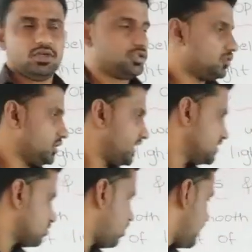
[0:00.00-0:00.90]
So
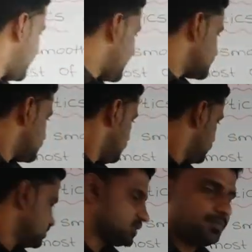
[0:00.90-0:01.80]
that is called as
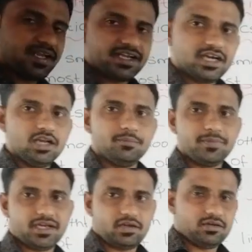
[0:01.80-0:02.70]
a
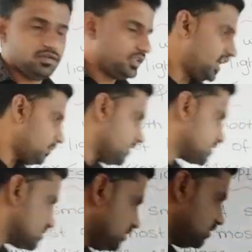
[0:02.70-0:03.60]
spherical mirror. That
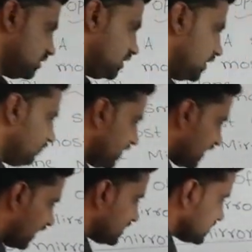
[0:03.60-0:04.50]
means if
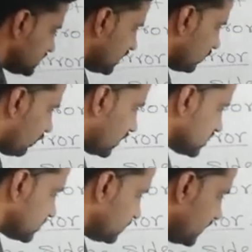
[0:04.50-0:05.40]
I consider
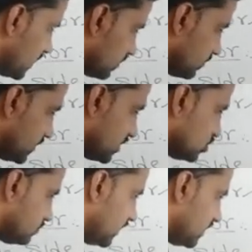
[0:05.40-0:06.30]
one sphere,
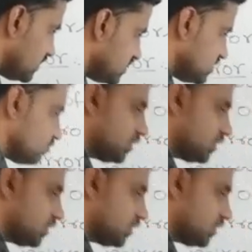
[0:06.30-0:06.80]
assume that this is